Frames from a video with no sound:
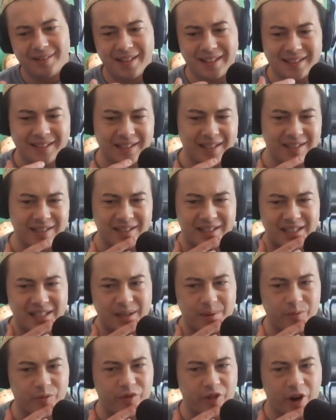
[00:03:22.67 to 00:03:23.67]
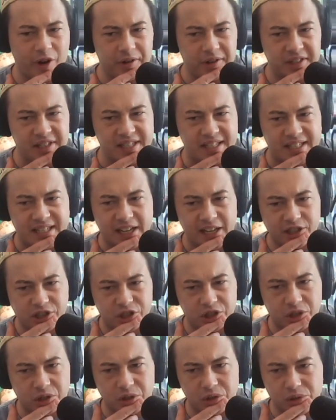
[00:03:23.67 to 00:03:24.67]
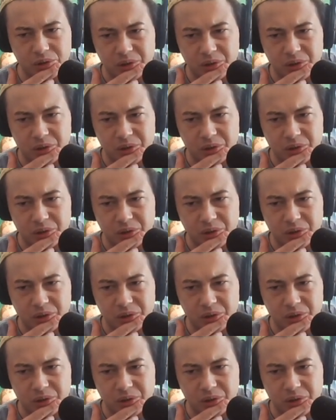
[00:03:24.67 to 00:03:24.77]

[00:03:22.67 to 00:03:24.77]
It didn't seem very intentional.